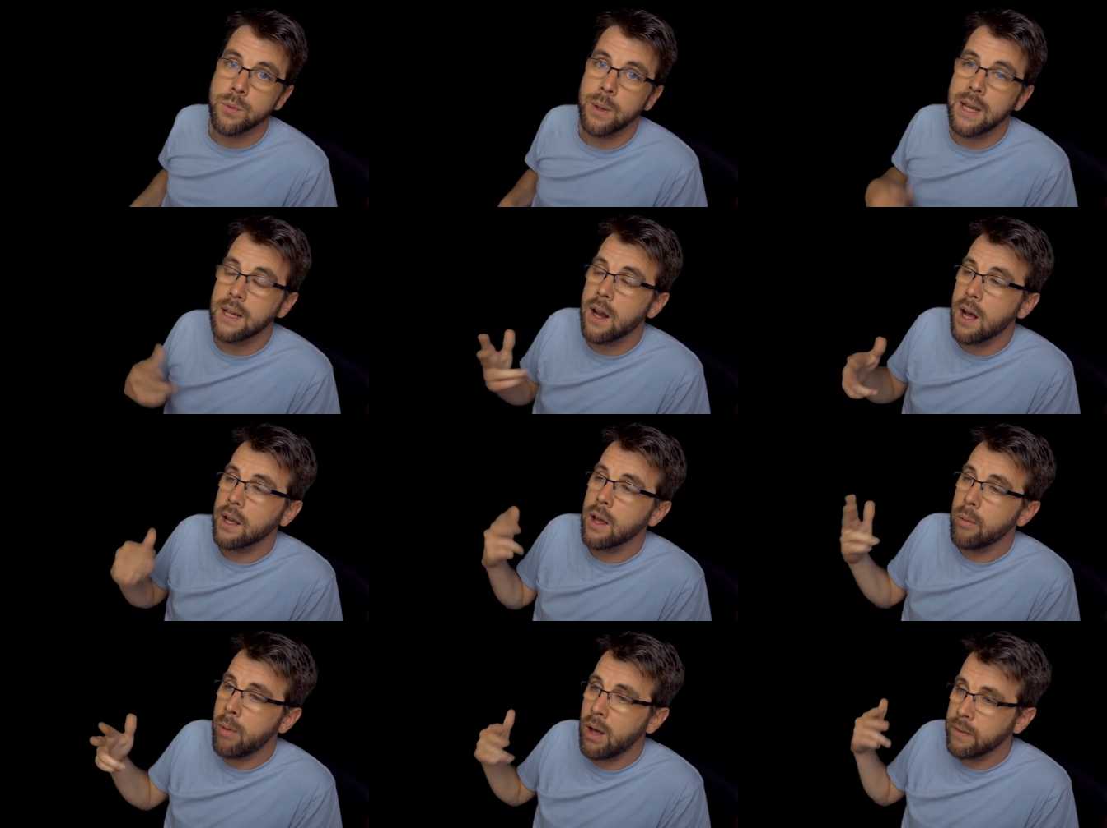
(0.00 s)
We cannot
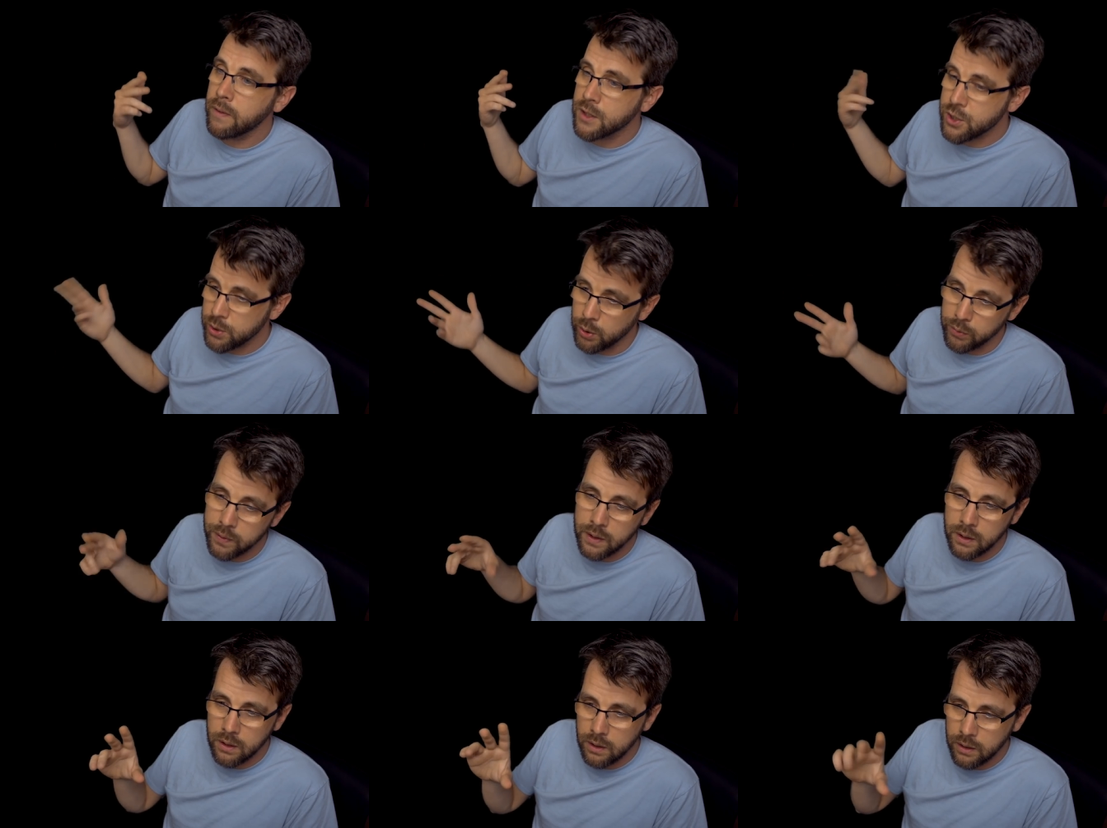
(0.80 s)
come on the truth
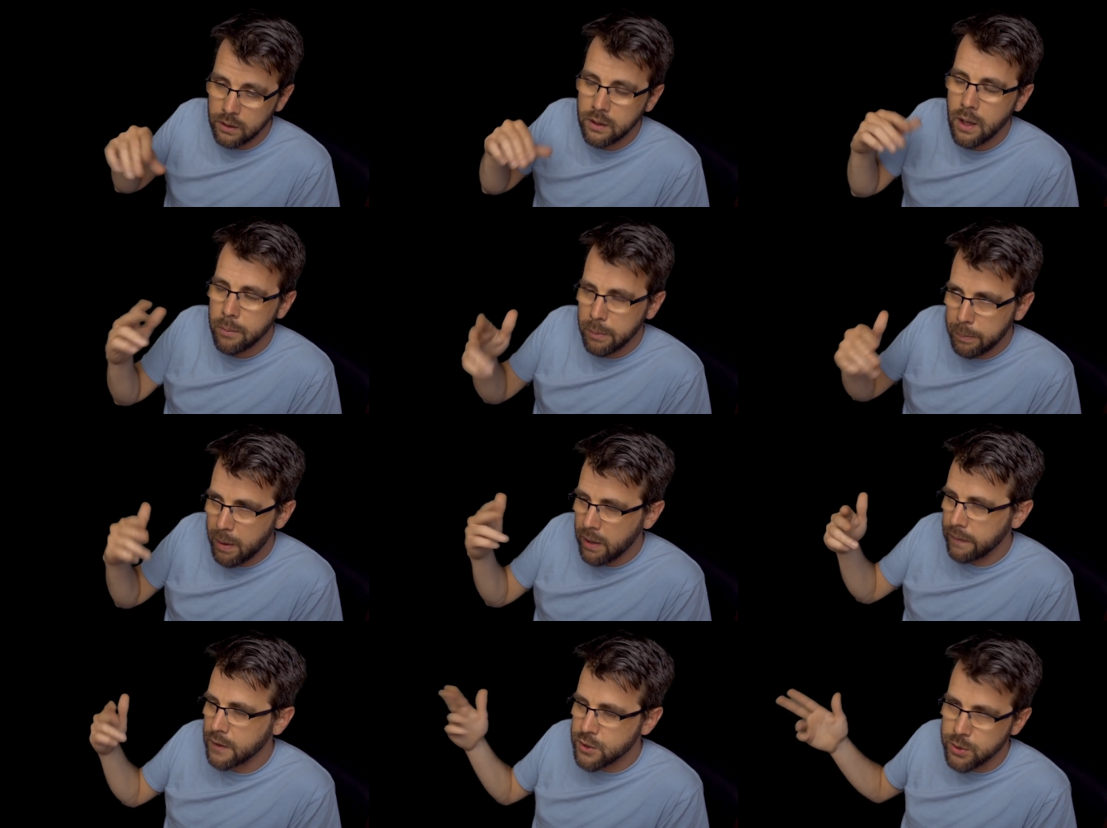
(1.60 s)
and uh, come
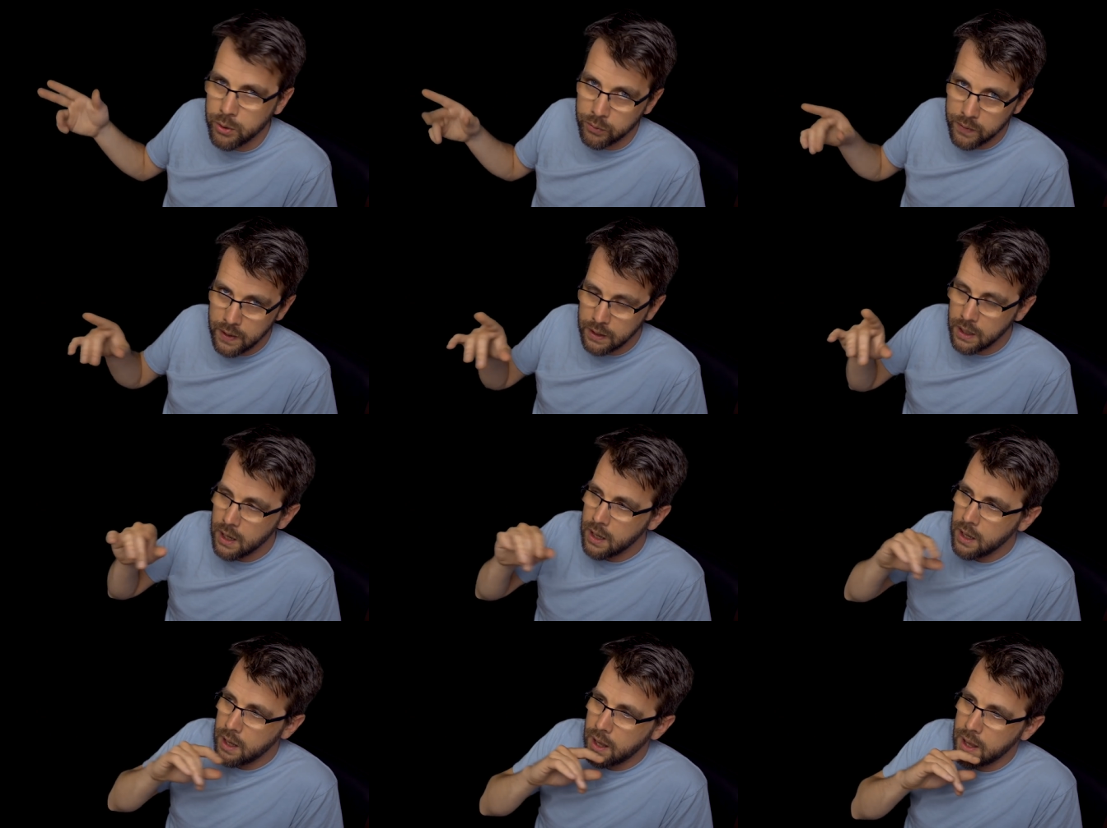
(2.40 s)
upon the truth. And
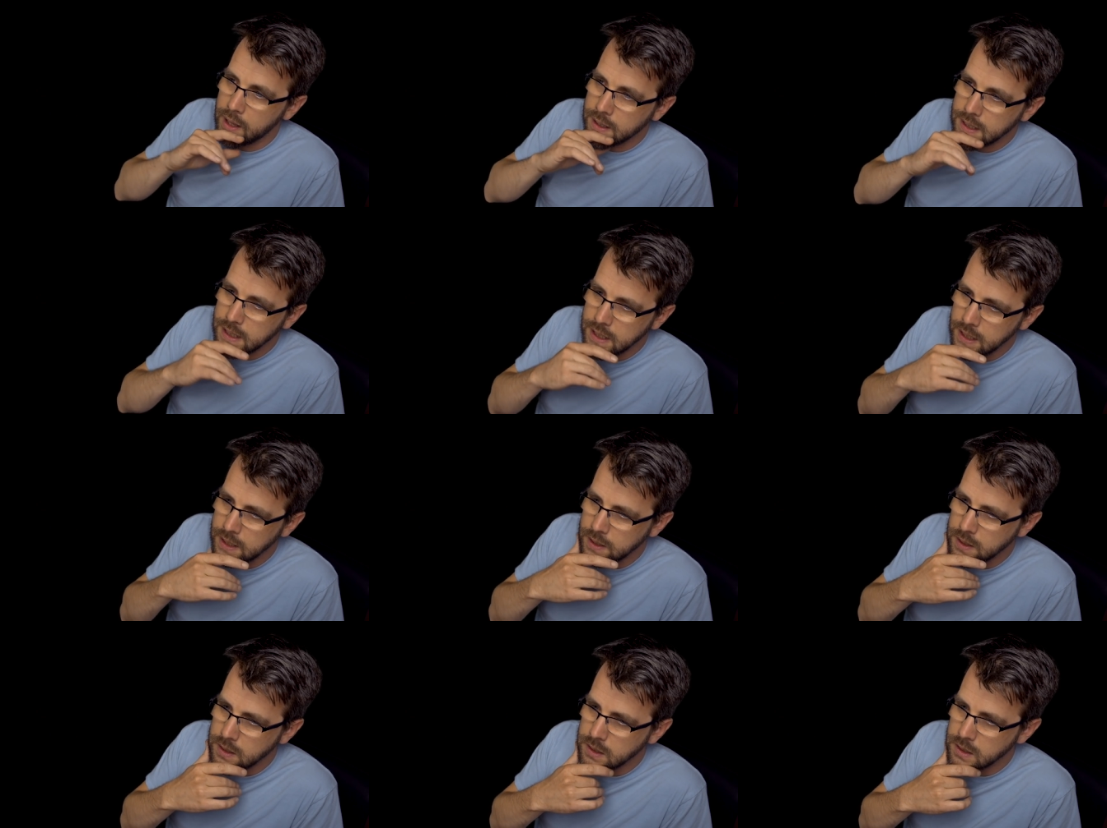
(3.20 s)
and
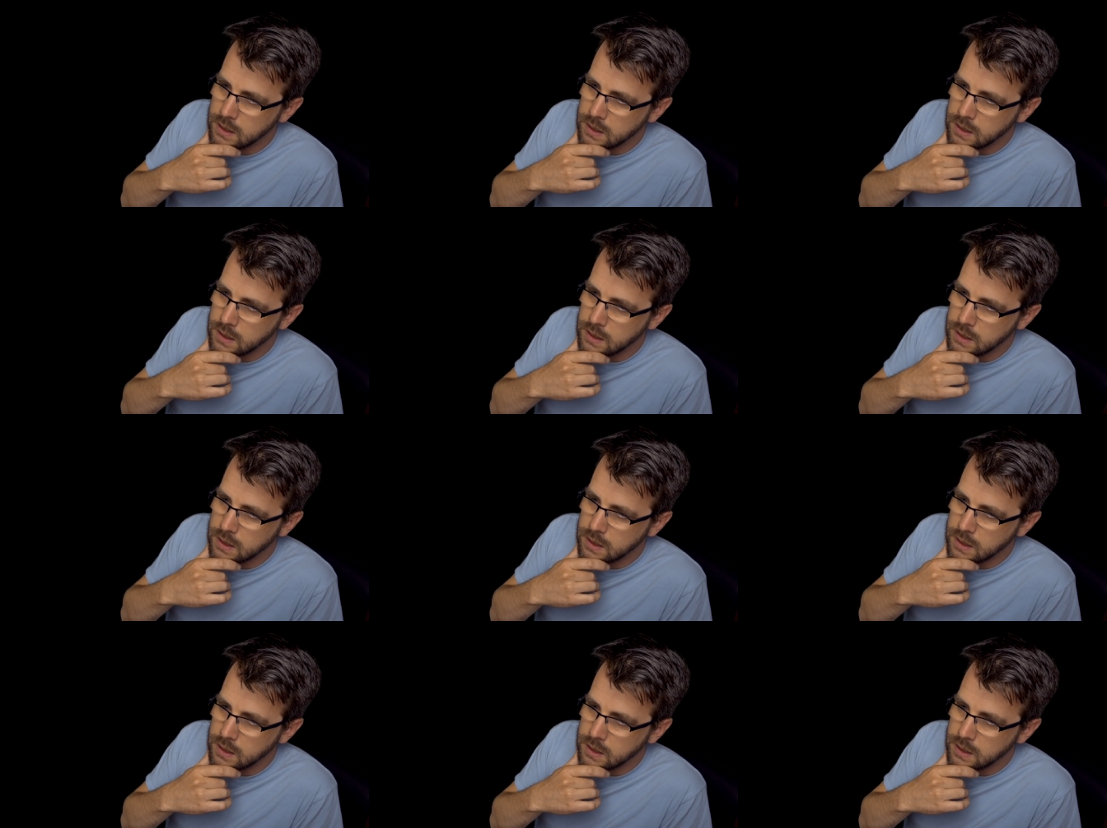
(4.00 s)
he